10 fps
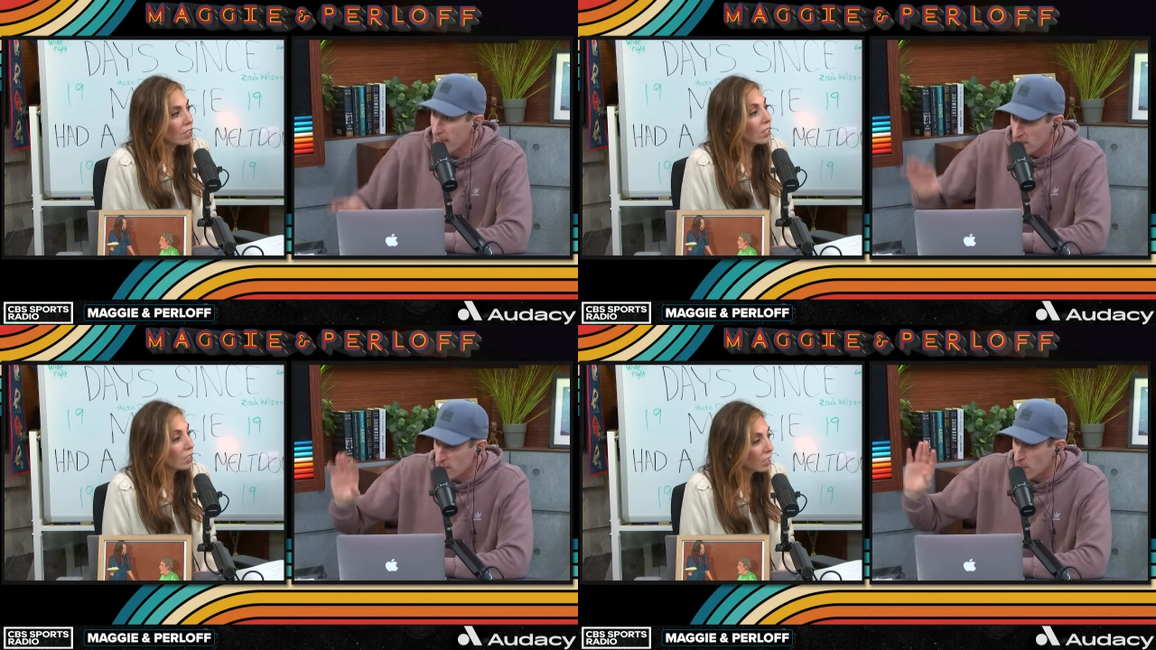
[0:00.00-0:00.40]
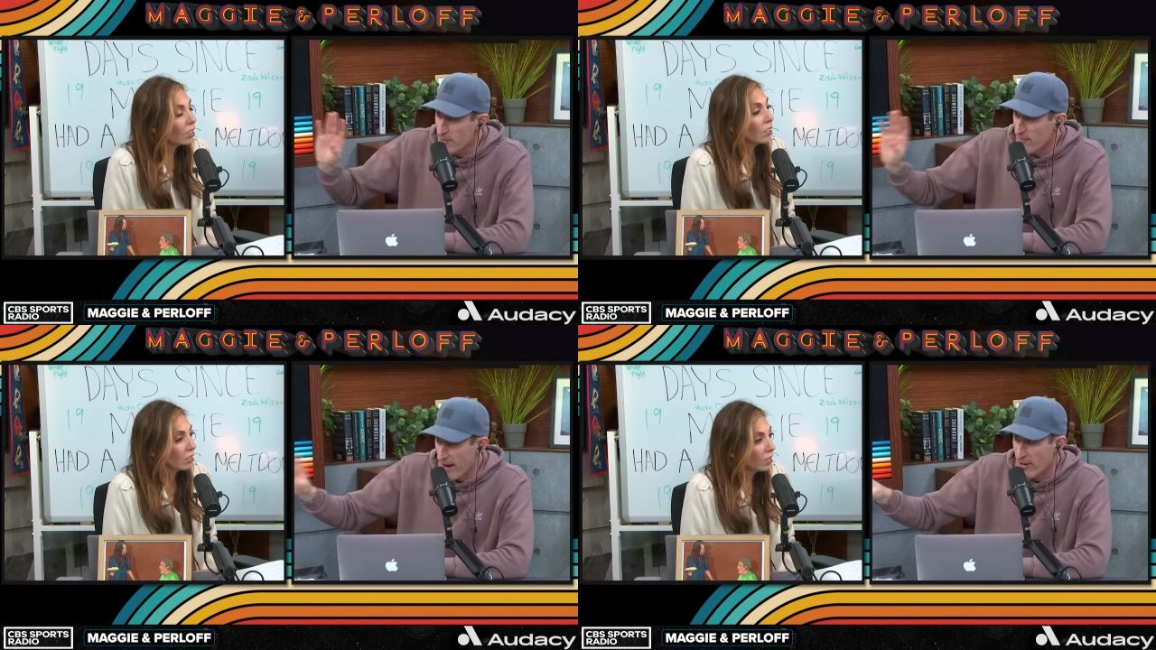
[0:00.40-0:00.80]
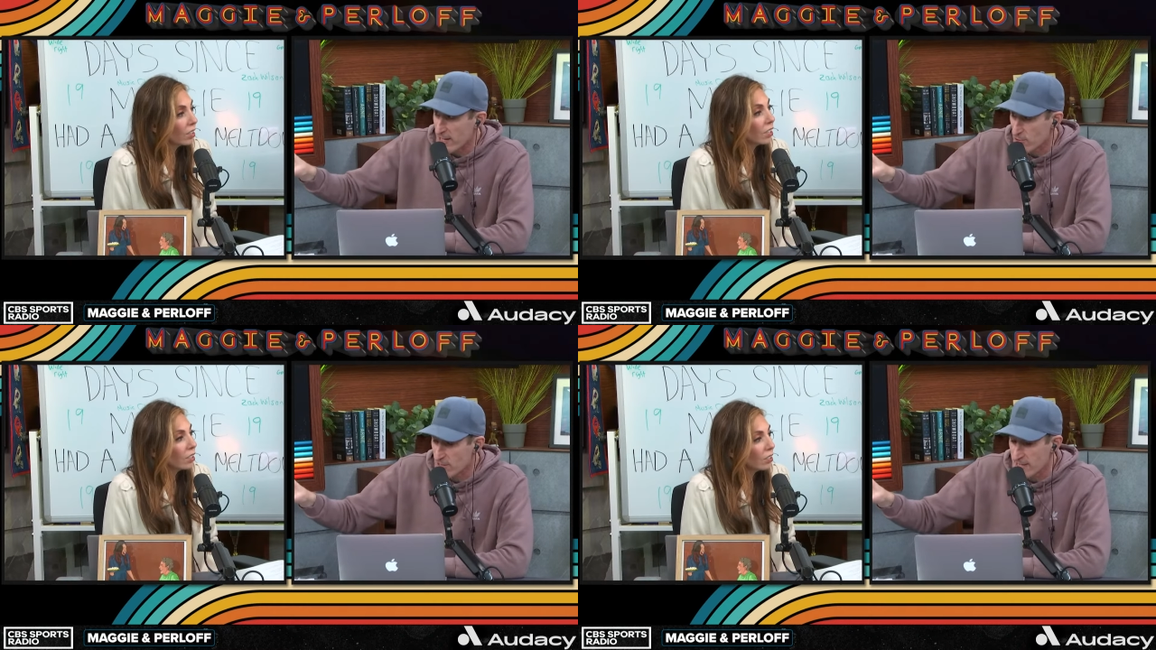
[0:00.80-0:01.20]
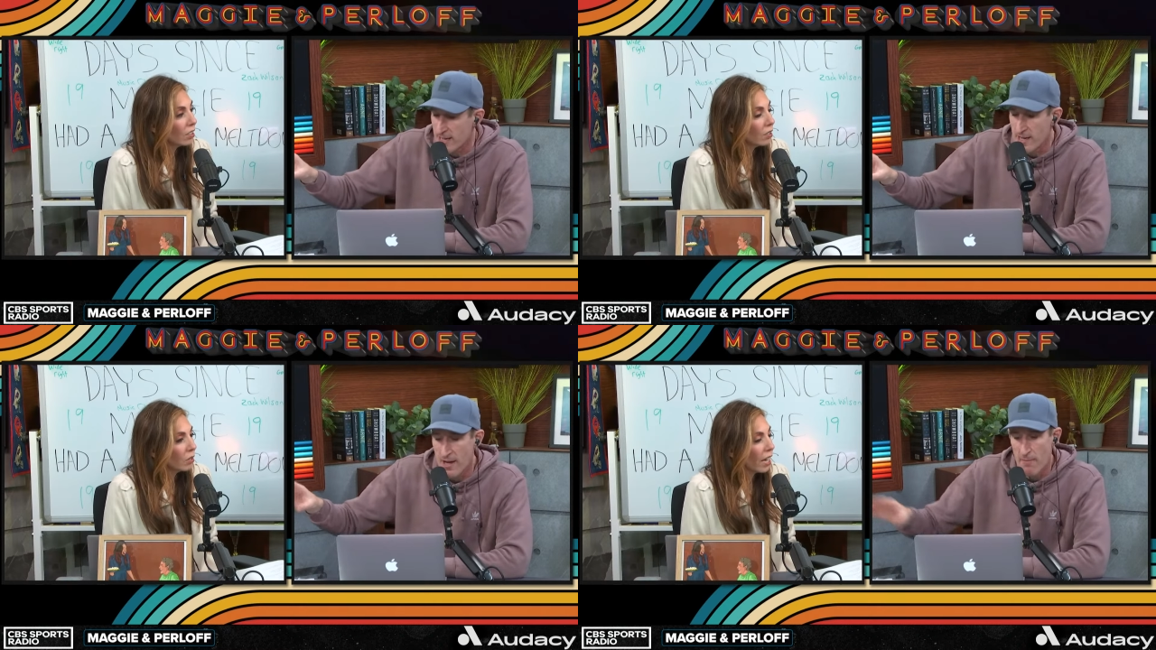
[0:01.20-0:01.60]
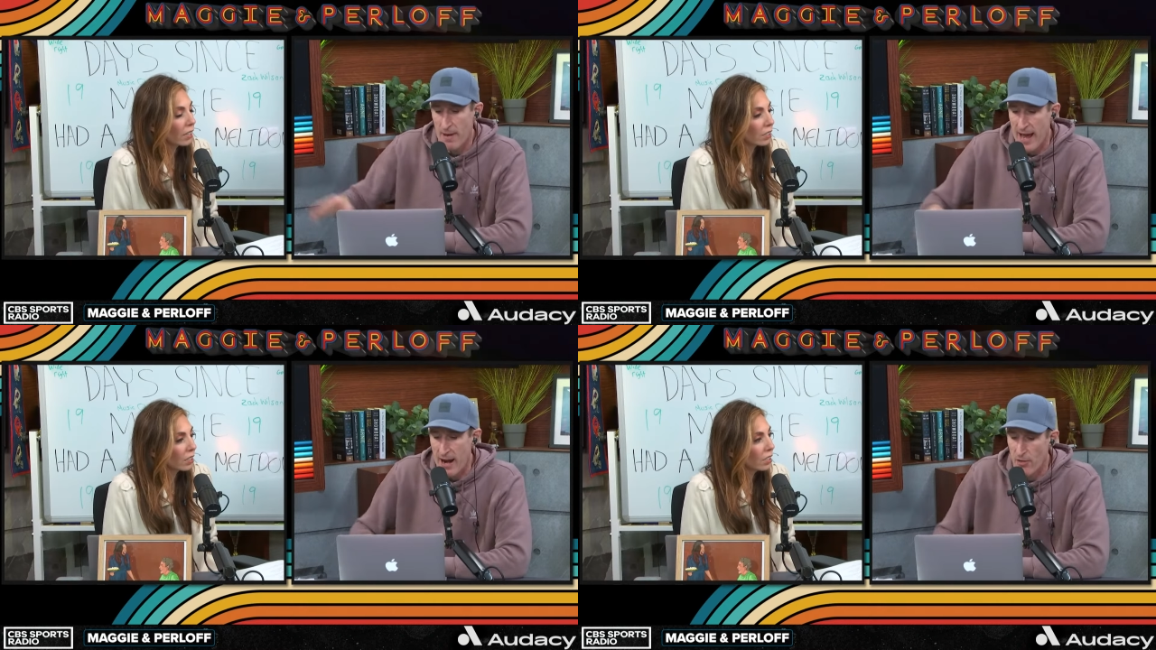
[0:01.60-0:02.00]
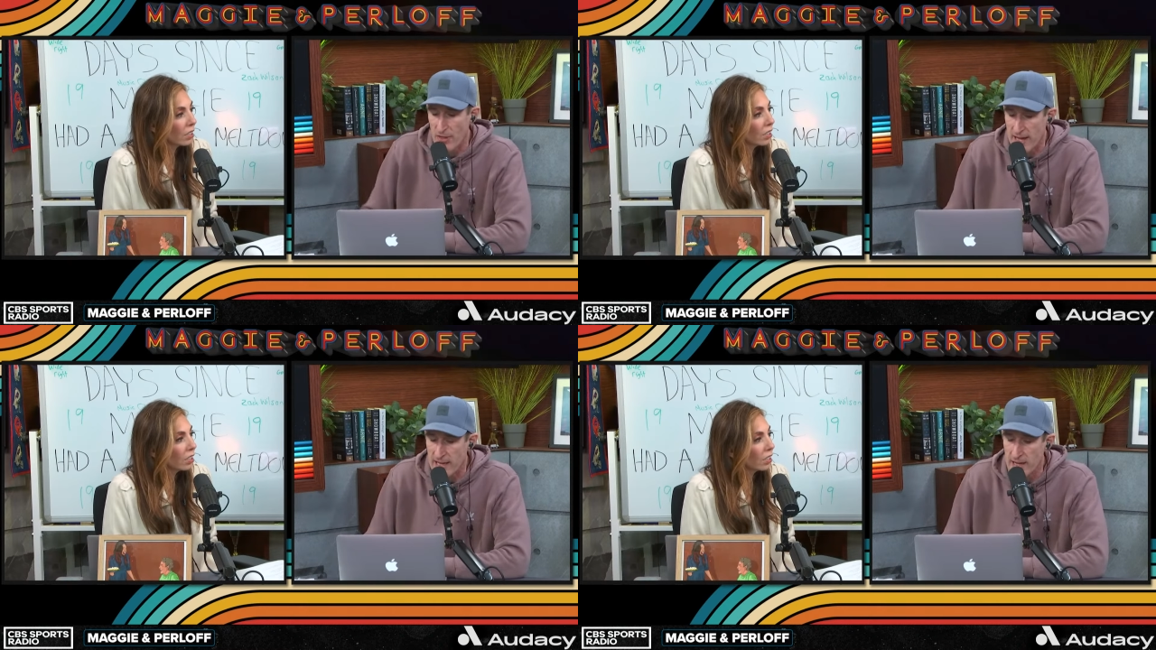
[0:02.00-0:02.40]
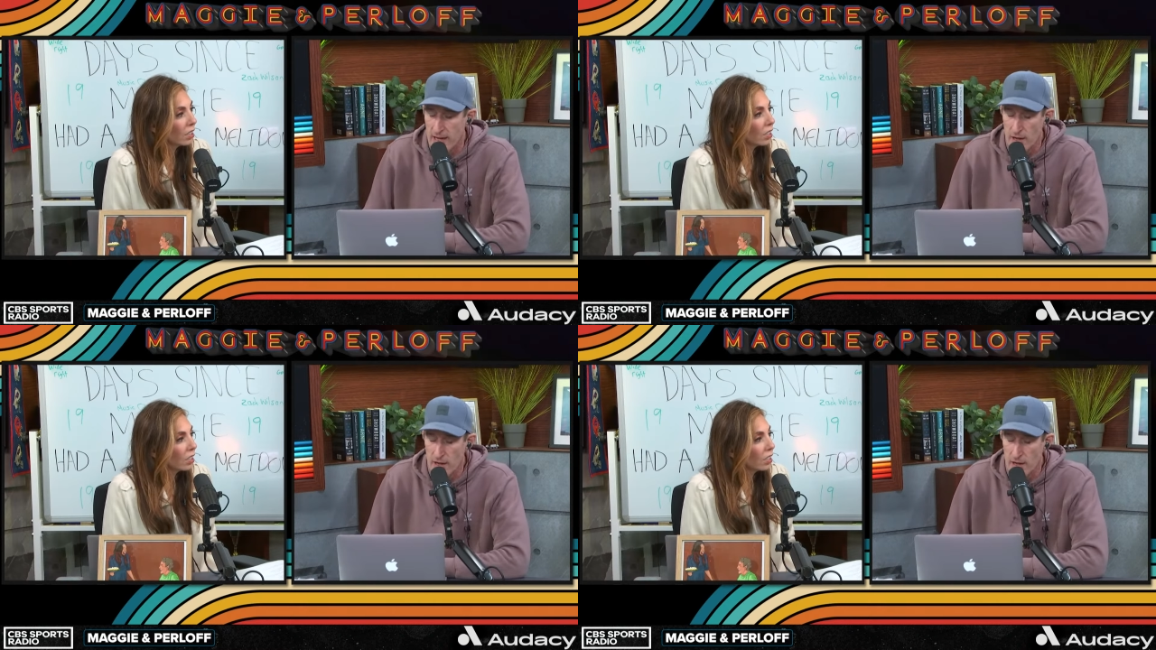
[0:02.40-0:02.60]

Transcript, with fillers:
Speaker 1: He'll still be very interesting, yeah. but I don't think